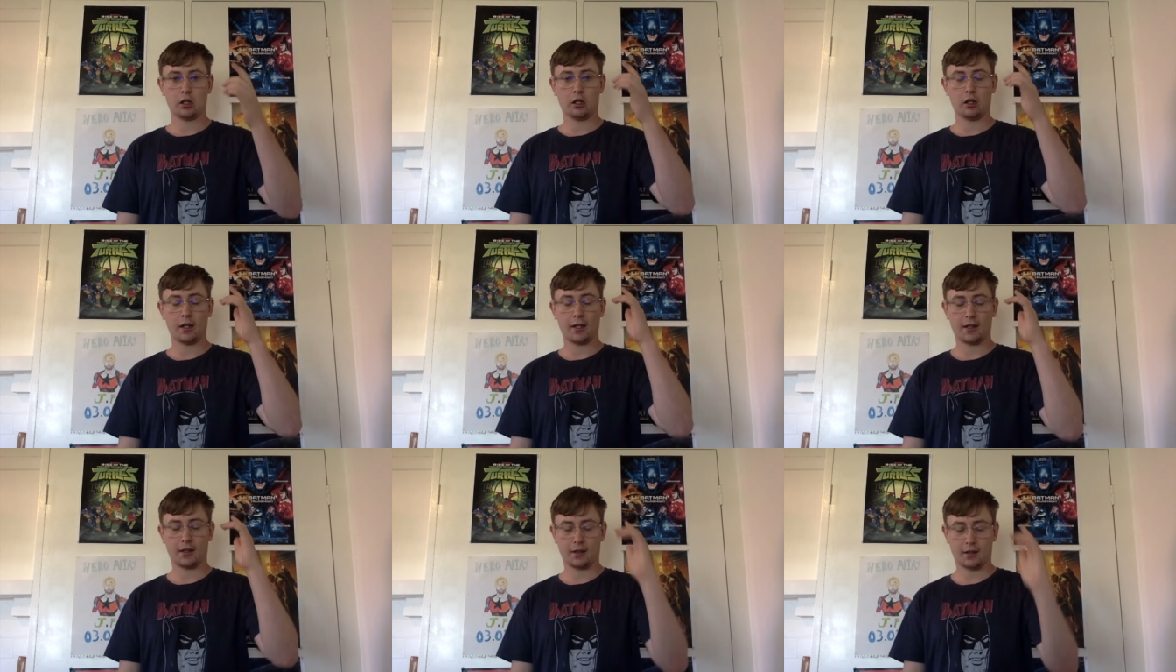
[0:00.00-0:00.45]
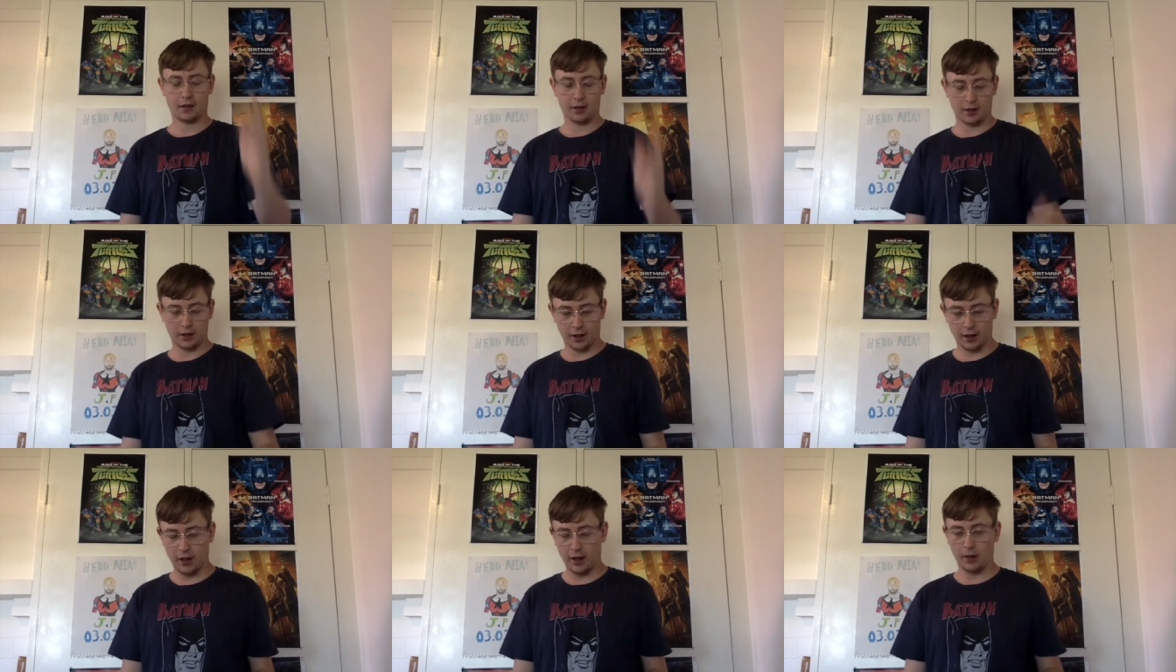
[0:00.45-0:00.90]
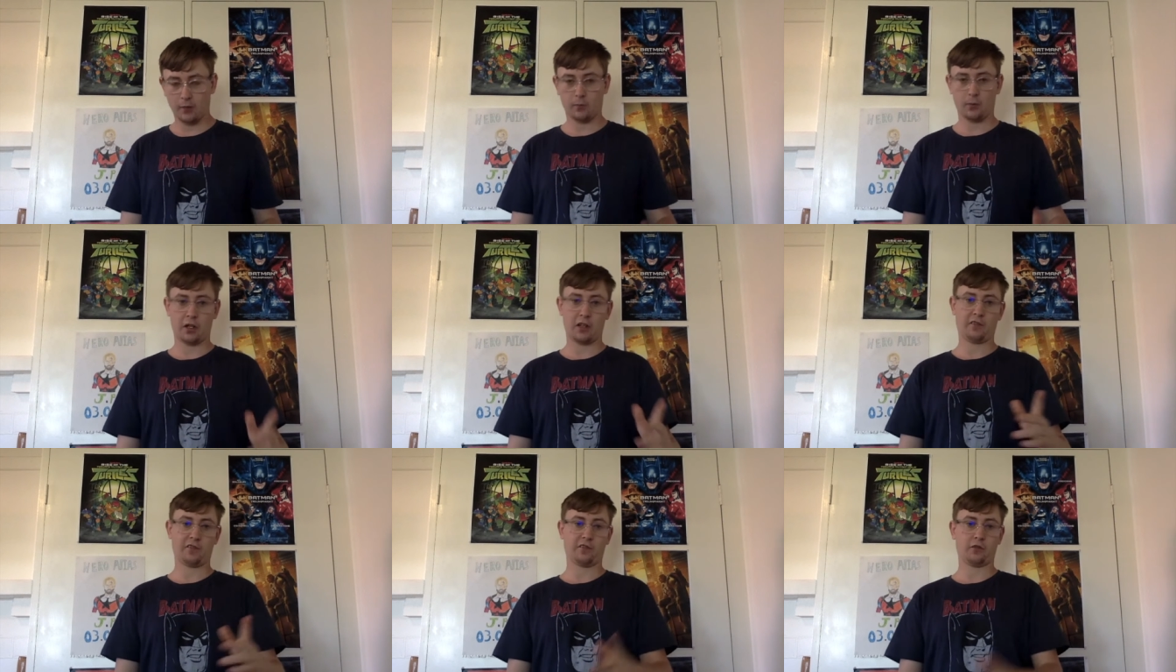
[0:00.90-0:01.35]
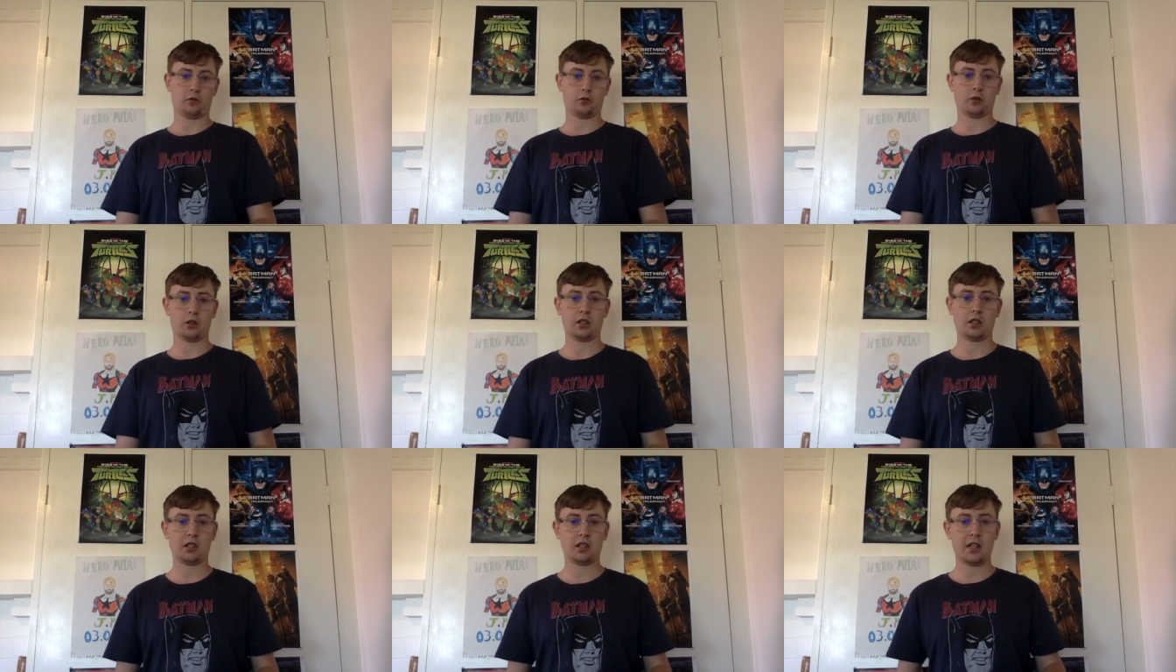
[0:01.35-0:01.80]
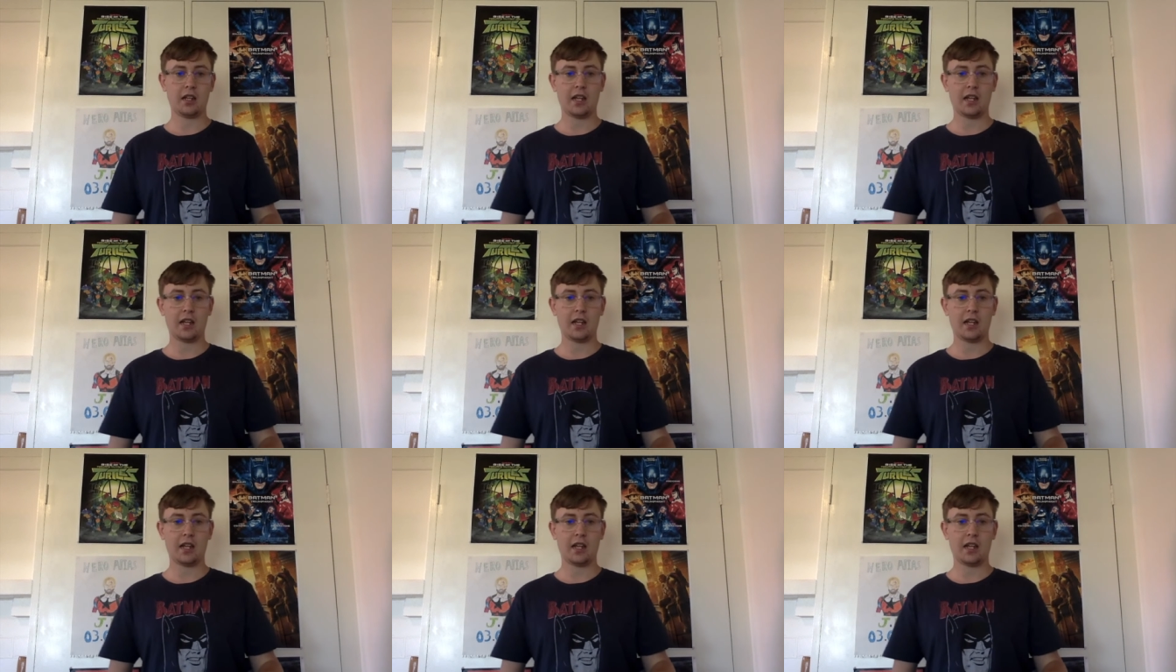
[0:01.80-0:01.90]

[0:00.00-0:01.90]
I can't wait for it.